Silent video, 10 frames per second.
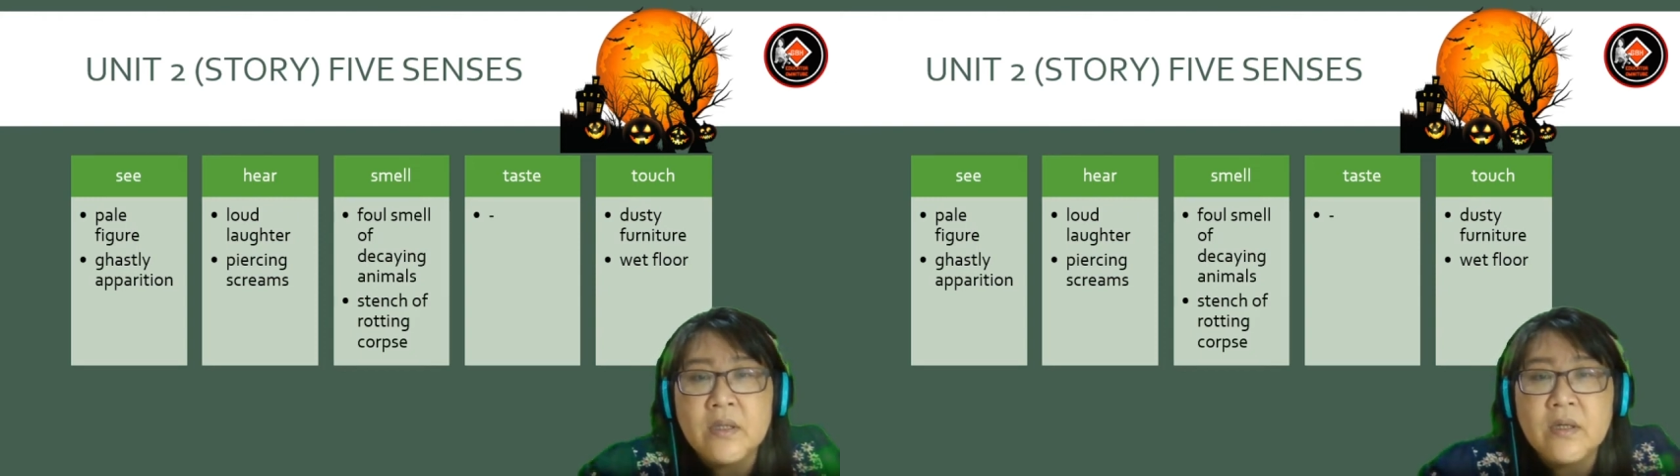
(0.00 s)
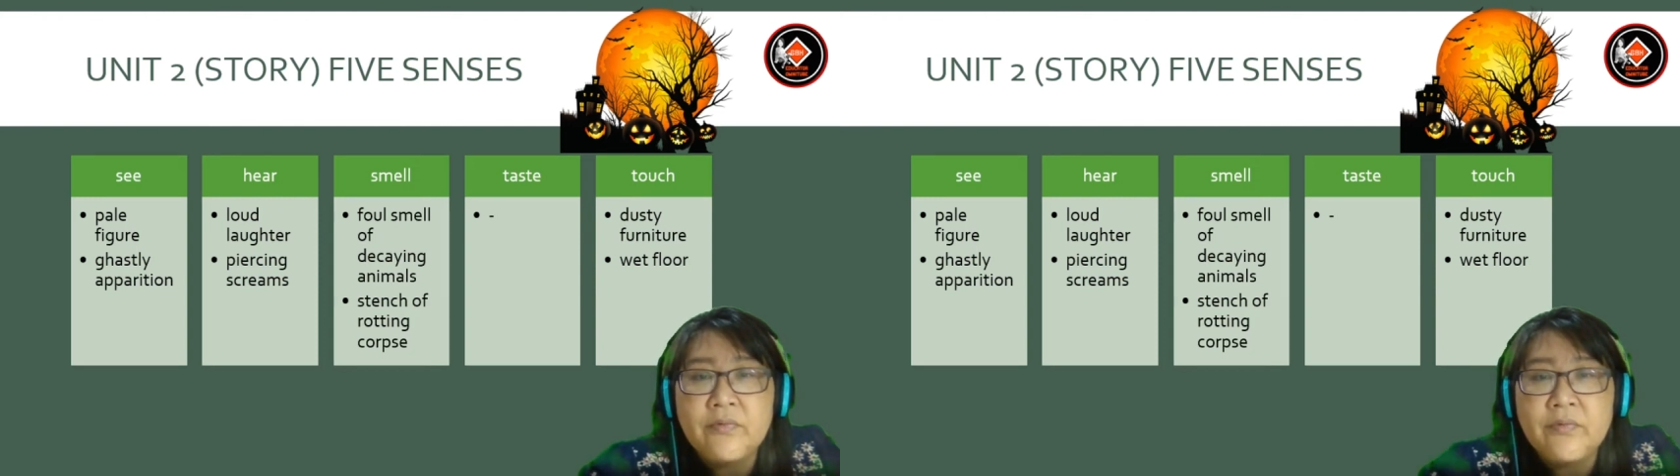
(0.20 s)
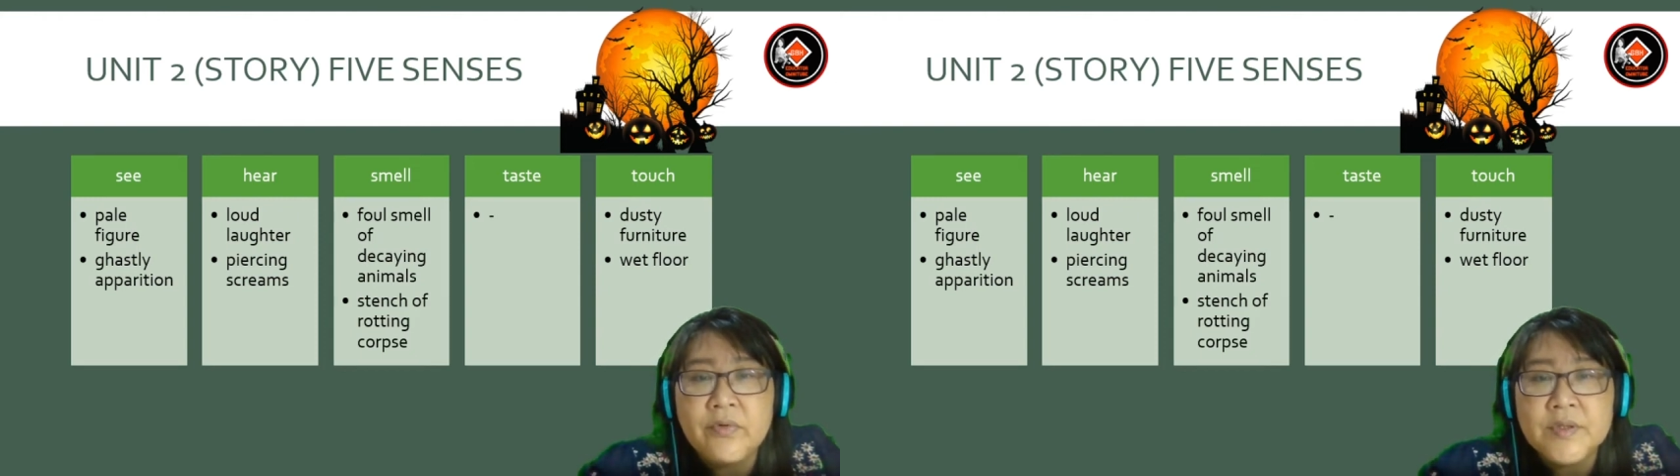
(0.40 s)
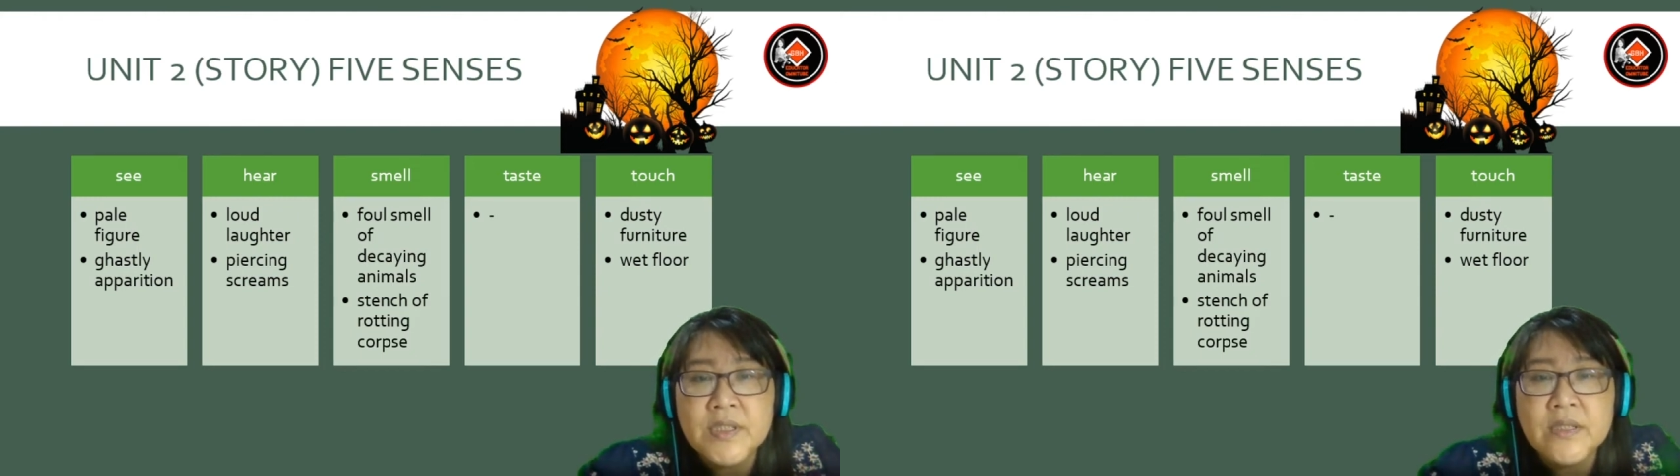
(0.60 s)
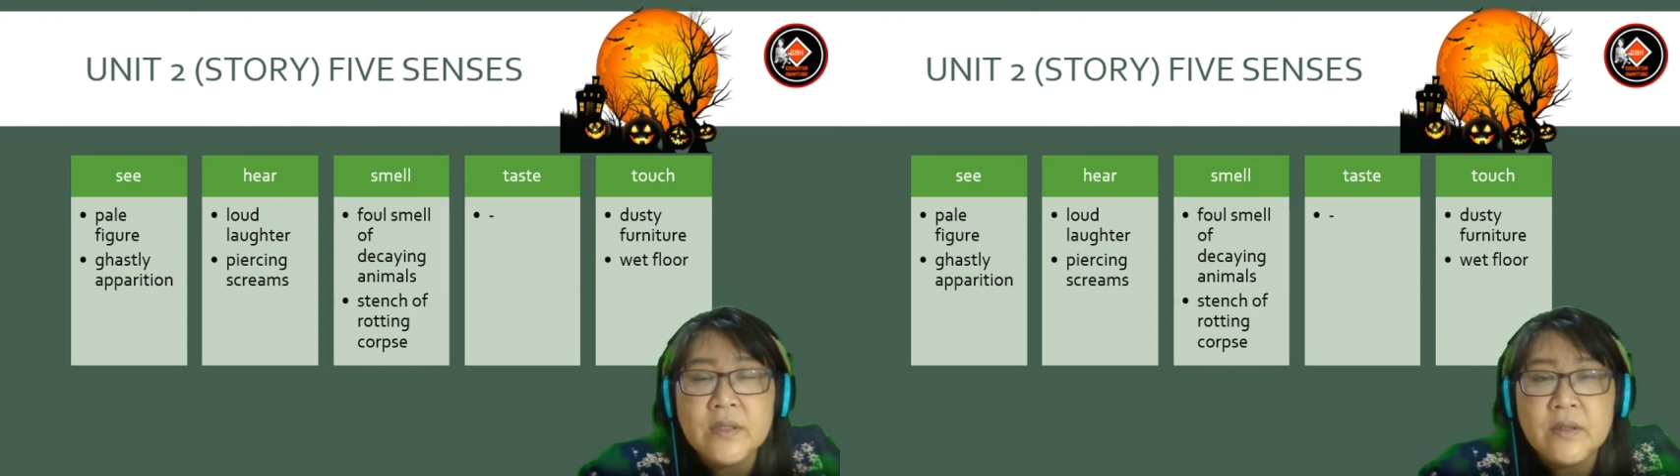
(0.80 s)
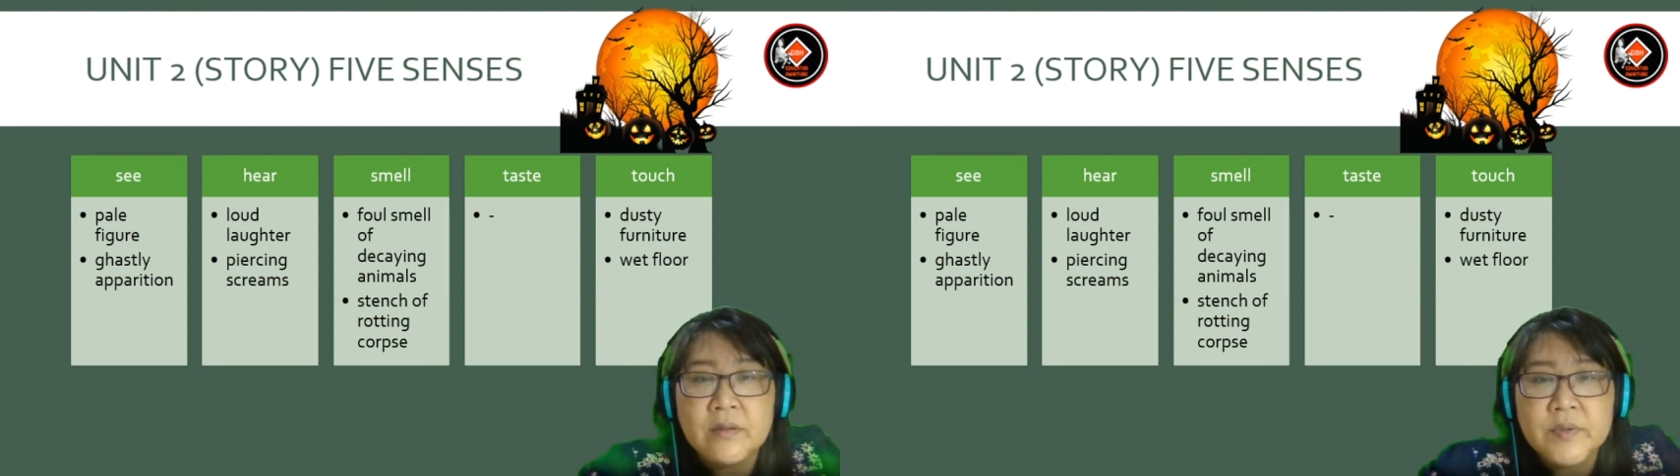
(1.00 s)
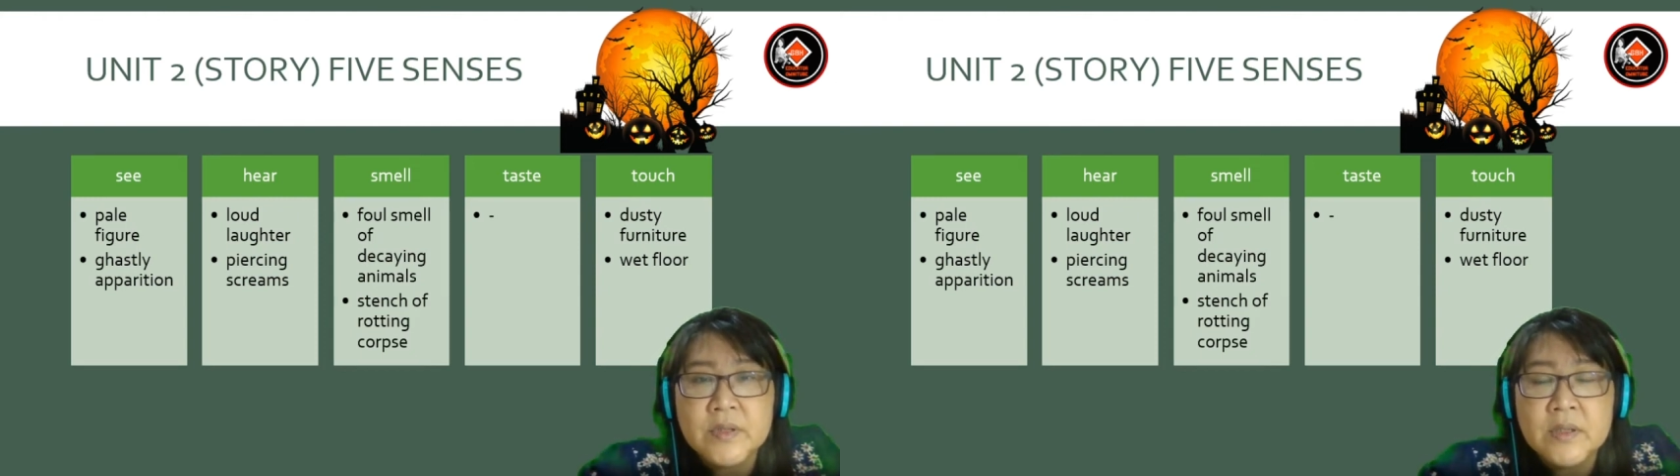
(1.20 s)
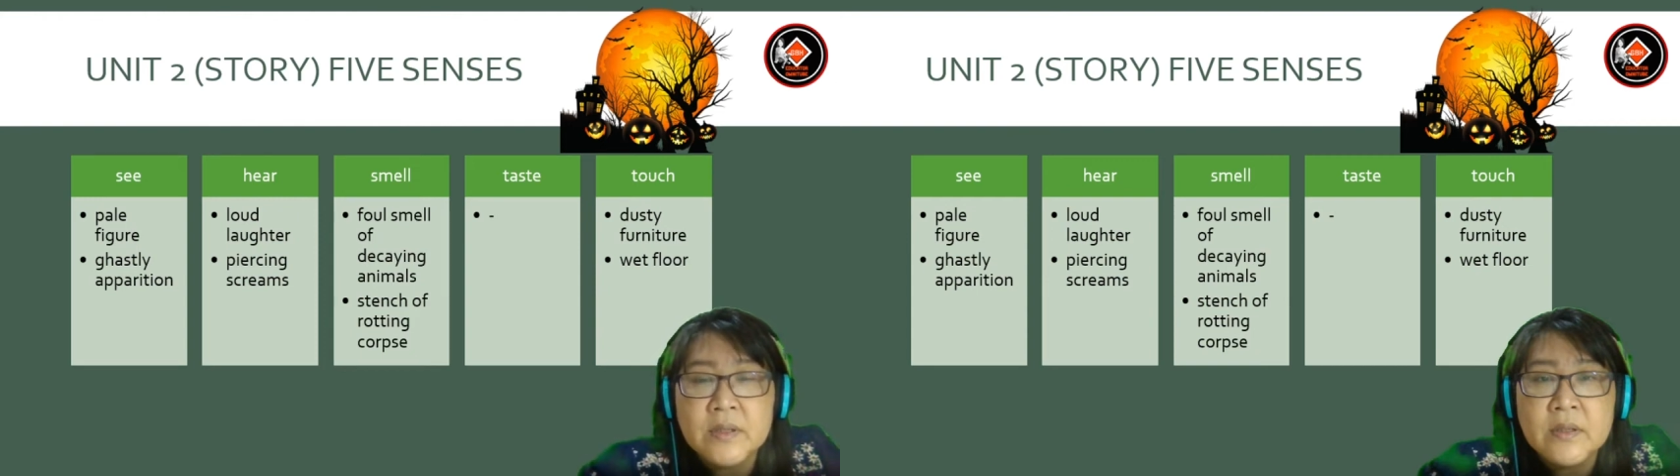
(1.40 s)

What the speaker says: of rotting corpse.